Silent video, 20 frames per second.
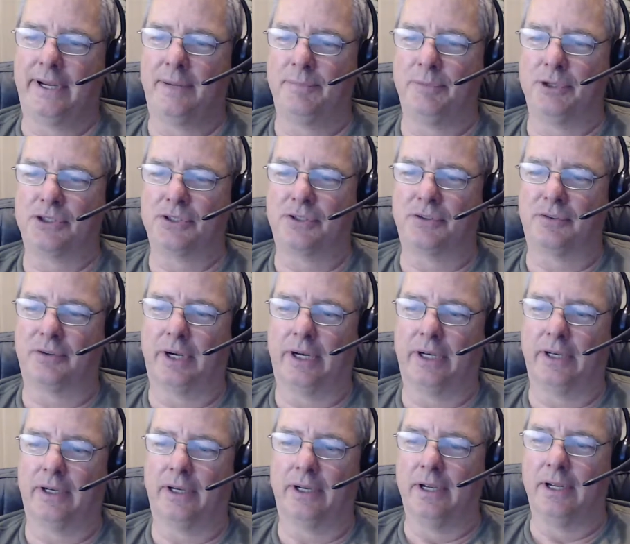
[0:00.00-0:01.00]
I miss the
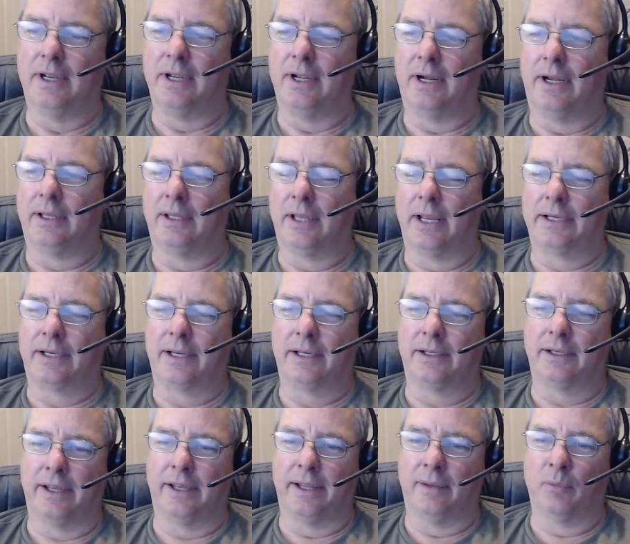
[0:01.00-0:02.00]
rain. I like
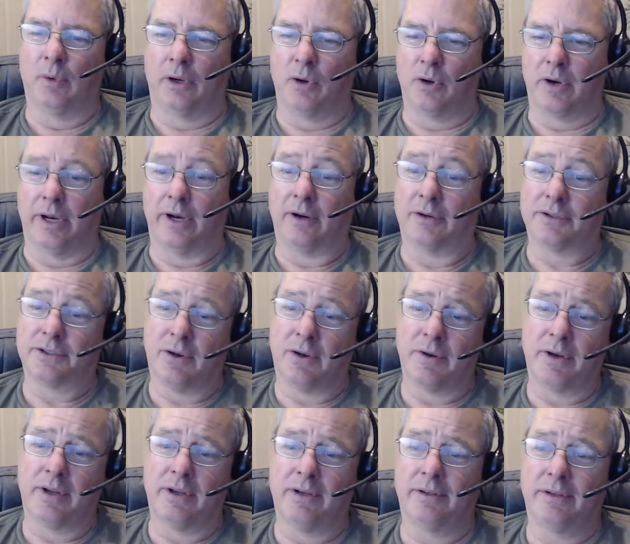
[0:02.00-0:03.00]
it. And when I go to
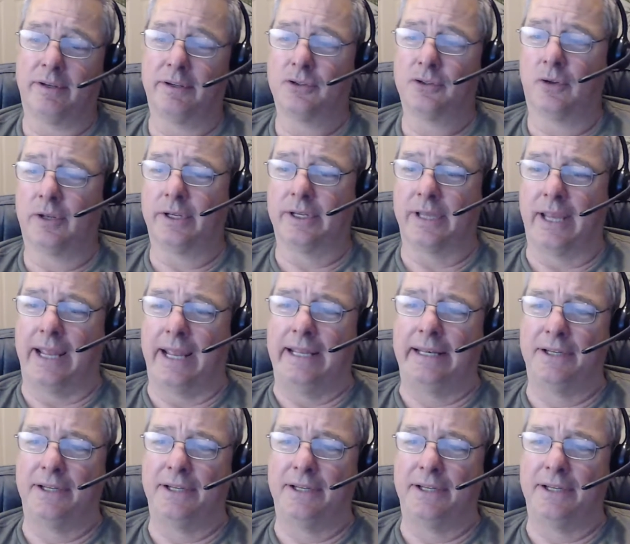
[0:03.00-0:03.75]
Arizona, there's only 8